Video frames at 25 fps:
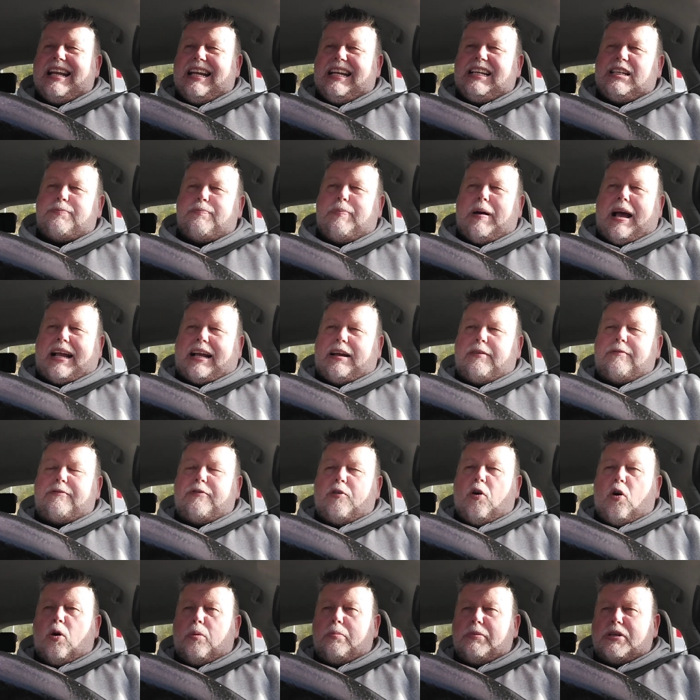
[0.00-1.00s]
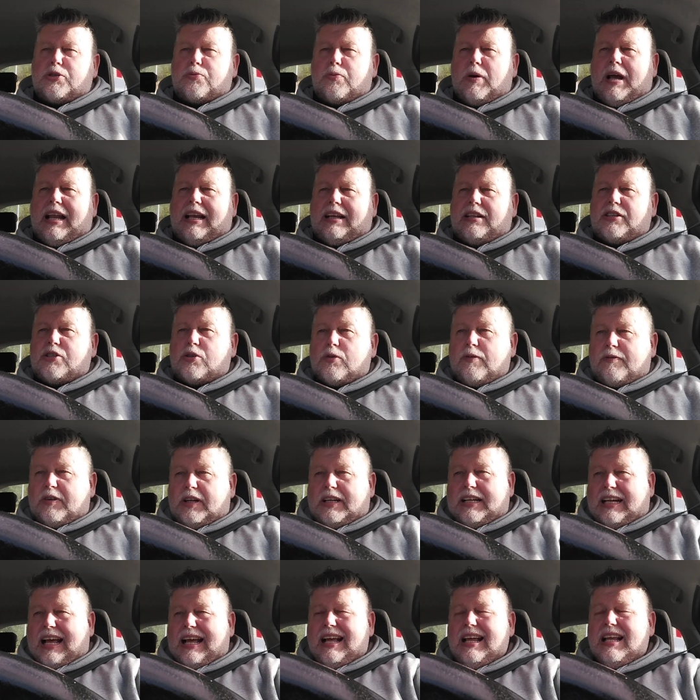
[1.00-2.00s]
He's banging form as well and stuff
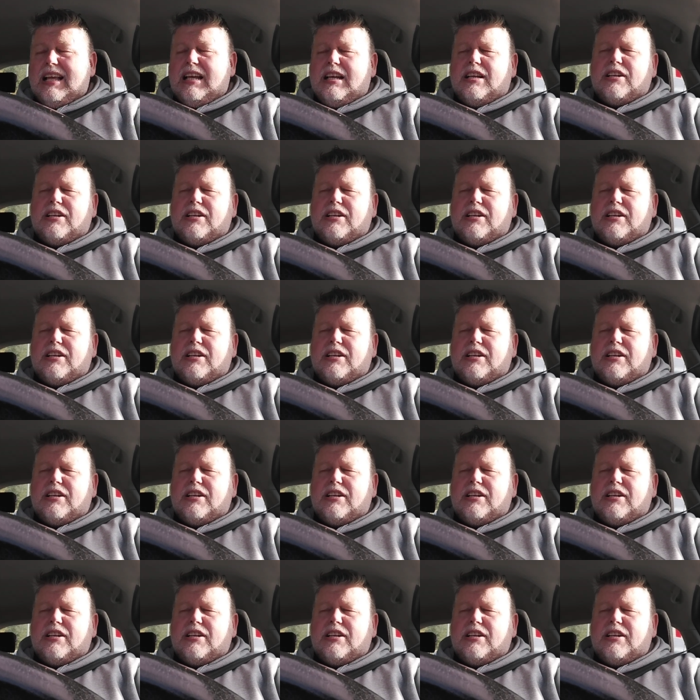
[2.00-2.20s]
like that.